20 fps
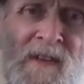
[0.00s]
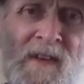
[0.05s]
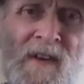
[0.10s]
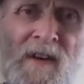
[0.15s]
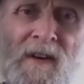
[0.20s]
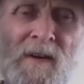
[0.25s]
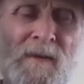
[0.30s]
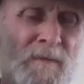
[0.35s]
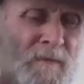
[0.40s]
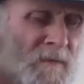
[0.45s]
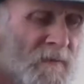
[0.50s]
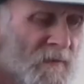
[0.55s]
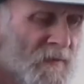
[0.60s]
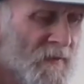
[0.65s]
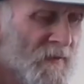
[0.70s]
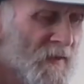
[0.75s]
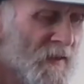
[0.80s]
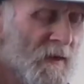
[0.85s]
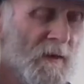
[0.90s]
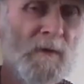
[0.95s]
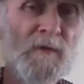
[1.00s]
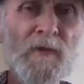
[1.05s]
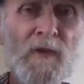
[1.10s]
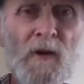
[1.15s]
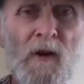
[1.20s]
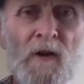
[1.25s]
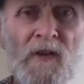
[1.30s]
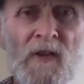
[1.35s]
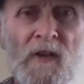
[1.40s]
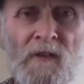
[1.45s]
Now, if you've
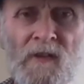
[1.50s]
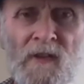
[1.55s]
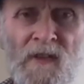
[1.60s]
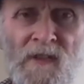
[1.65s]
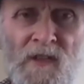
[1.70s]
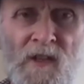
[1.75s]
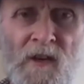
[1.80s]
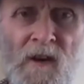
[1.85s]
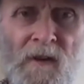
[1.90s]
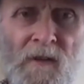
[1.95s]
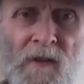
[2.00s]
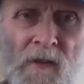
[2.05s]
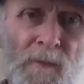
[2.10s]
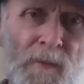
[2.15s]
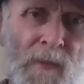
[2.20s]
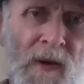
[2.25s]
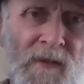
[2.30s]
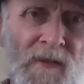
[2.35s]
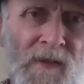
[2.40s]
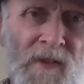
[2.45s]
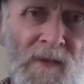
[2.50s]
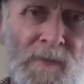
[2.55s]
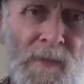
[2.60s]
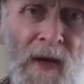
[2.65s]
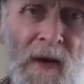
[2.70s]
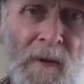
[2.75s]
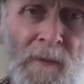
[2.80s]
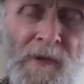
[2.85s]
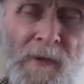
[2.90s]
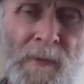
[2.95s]
got another guitar that is
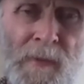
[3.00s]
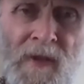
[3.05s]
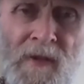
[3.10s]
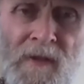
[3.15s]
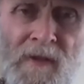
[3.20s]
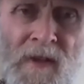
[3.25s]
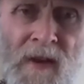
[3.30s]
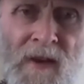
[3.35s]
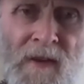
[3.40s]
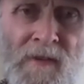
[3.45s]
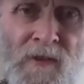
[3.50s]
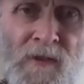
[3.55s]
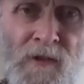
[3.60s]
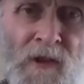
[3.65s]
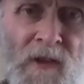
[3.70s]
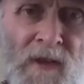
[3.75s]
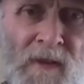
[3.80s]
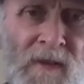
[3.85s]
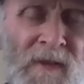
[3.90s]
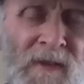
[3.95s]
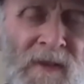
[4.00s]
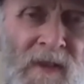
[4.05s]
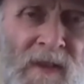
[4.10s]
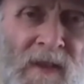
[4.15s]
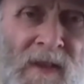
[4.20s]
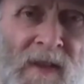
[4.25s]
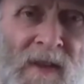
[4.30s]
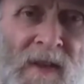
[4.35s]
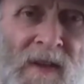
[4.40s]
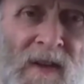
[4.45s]
perhaps a bit secondary,
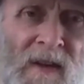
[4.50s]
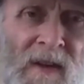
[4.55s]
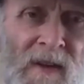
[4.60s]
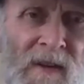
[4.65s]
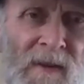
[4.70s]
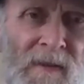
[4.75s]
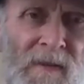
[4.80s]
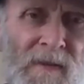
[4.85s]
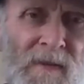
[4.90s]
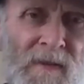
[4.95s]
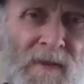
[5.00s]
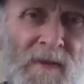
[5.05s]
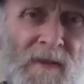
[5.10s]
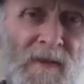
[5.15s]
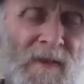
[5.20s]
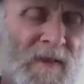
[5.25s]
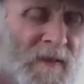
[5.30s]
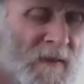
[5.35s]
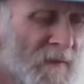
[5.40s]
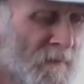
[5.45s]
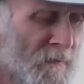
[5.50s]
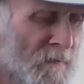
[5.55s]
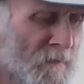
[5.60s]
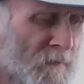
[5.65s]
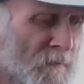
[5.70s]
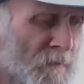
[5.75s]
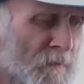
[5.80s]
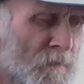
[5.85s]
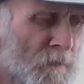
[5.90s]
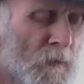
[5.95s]

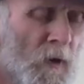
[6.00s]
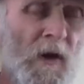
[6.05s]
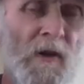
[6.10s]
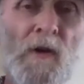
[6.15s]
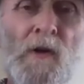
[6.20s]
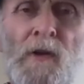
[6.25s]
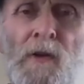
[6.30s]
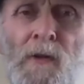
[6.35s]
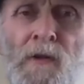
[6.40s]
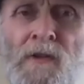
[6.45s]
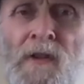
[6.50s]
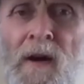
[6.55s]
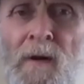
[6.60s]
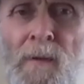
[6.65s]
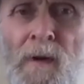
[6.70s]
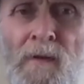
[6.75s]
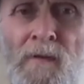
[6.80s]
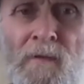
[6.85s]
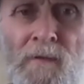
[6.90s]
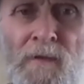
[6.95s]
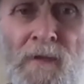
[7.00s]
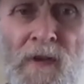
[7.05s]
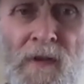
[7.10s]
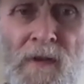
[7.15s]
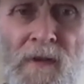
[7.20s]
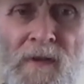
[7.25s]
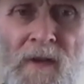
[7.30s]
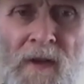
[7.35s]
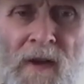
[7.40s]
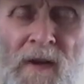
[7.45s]
why not use that one for
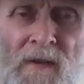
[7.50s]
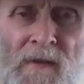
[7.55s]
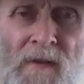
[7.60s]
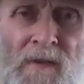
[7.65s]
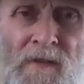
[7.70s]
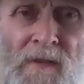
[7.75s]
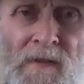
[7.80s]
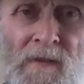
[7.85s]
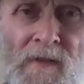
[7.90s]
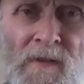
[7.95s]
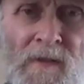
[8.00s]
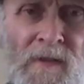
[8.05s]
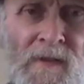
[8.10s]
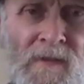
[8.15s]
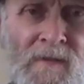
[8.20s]
your scales and